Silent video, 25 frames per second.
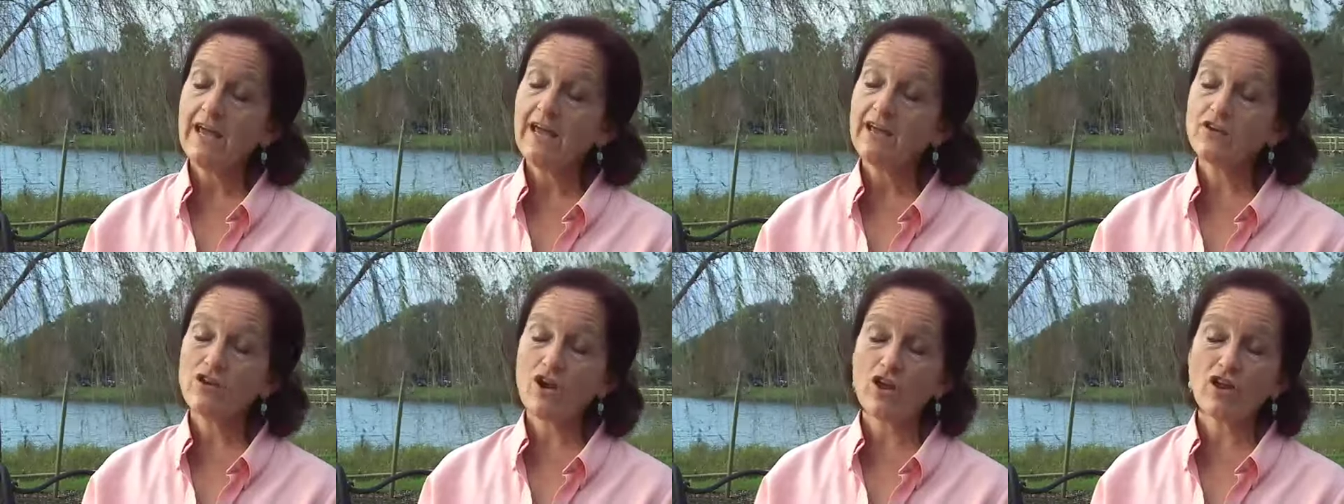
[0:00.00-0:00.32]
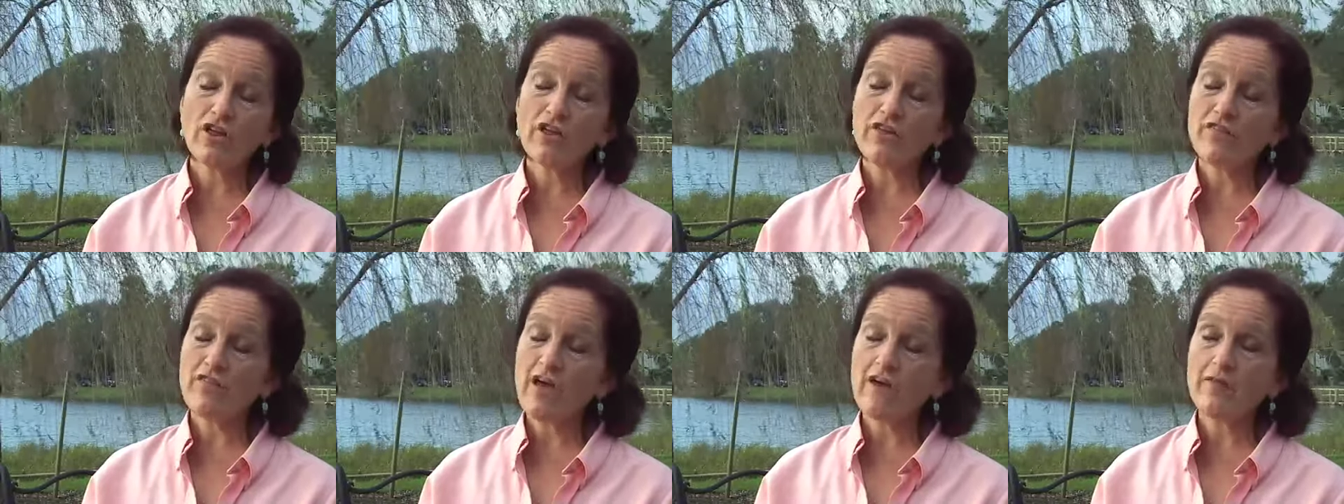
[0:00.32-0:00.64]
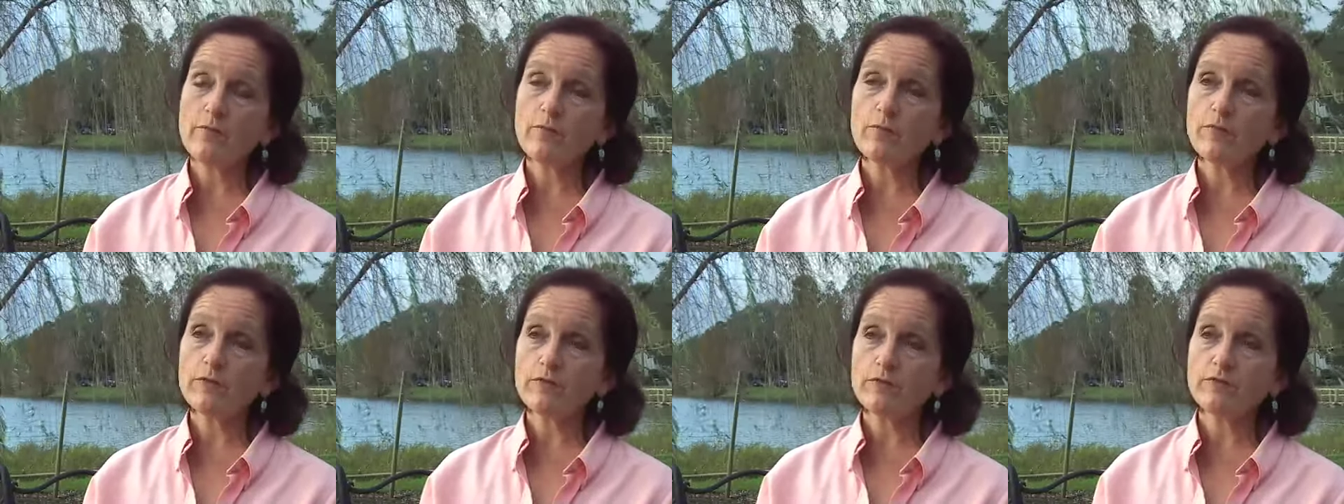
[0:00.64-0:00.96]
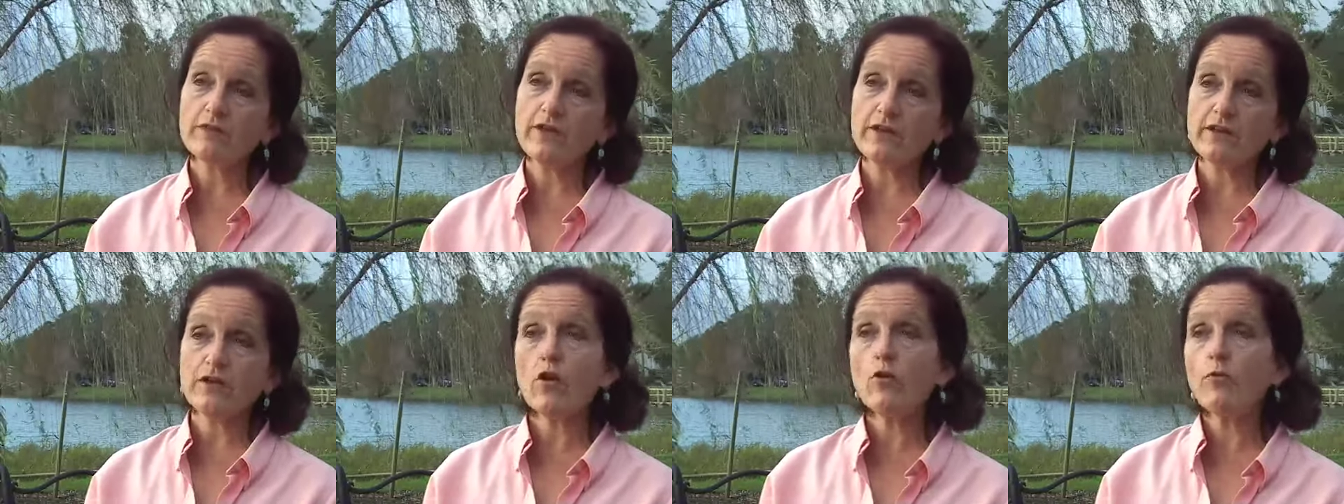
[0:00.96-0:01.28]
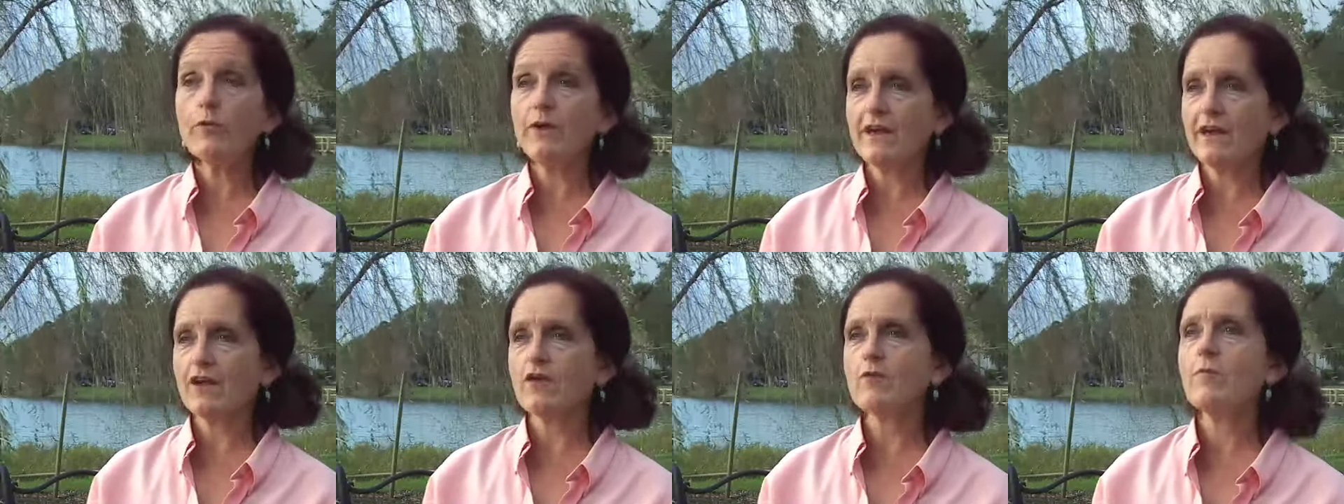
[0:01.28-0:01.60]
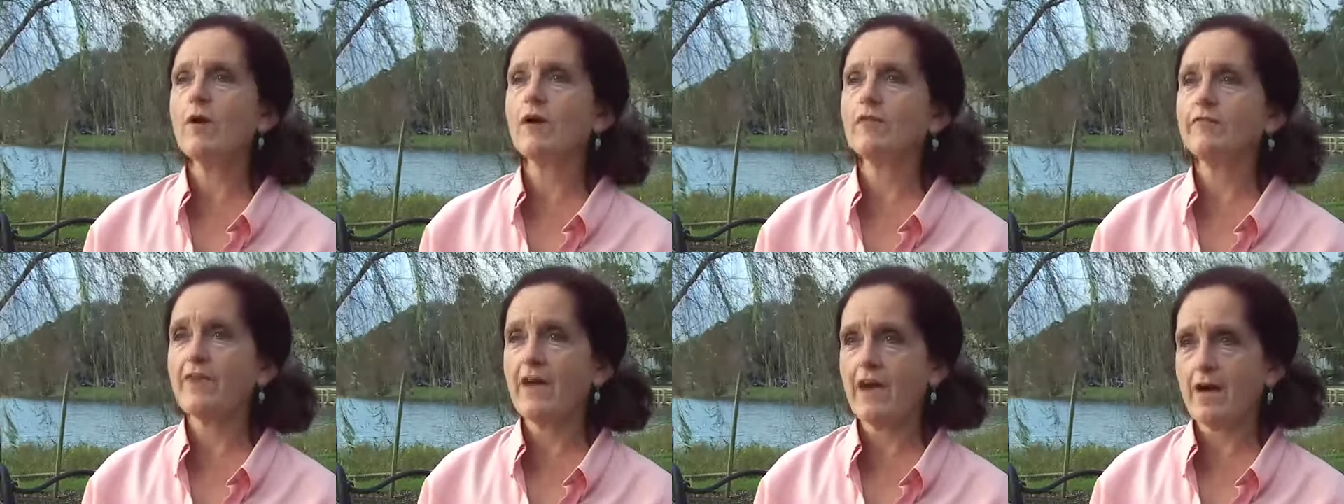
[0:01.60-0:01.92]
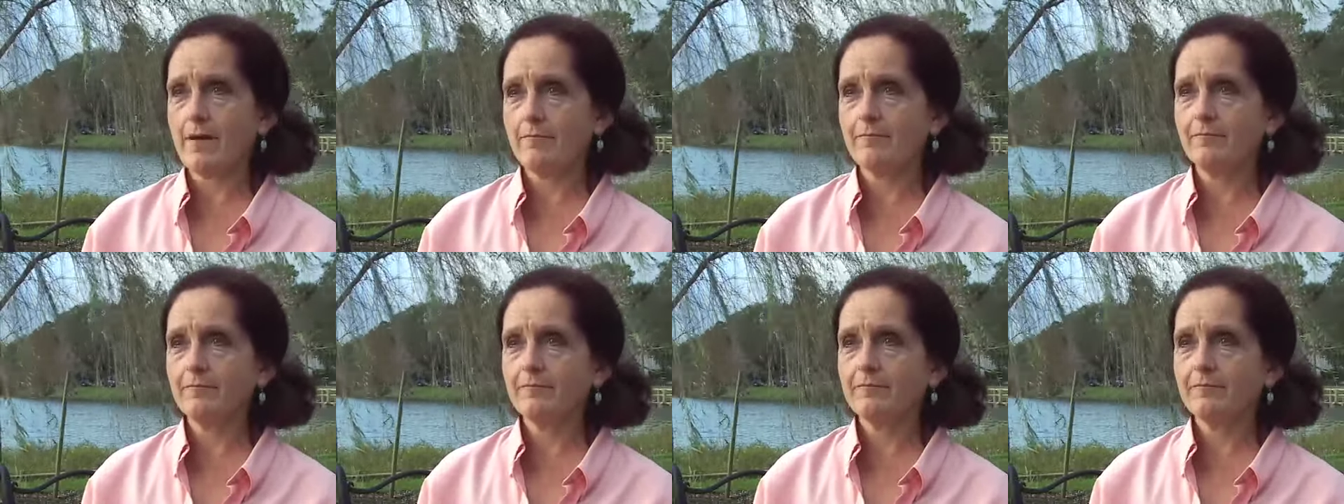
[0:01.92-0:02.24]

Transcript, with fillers: And not only that, they know we care about them.